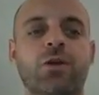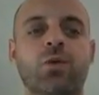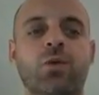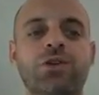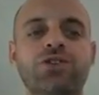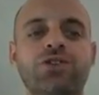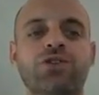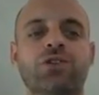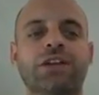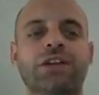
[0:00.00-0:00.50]

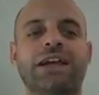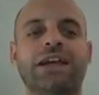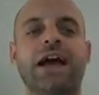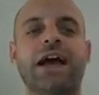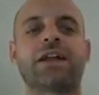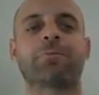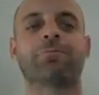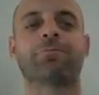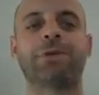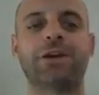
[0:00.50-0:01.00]
When you click
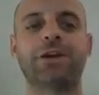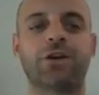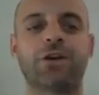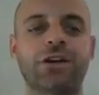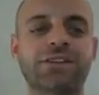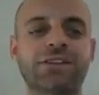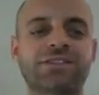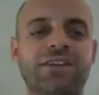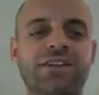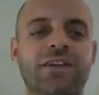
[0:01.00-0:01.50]
on
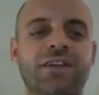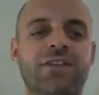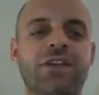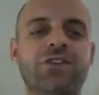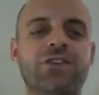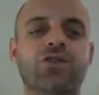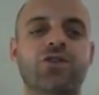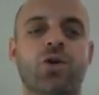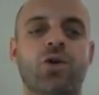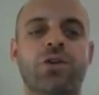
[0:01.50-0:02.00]
Appearance and
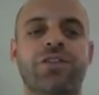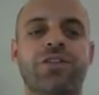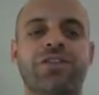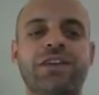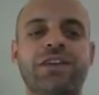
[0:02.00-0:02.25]
then you go to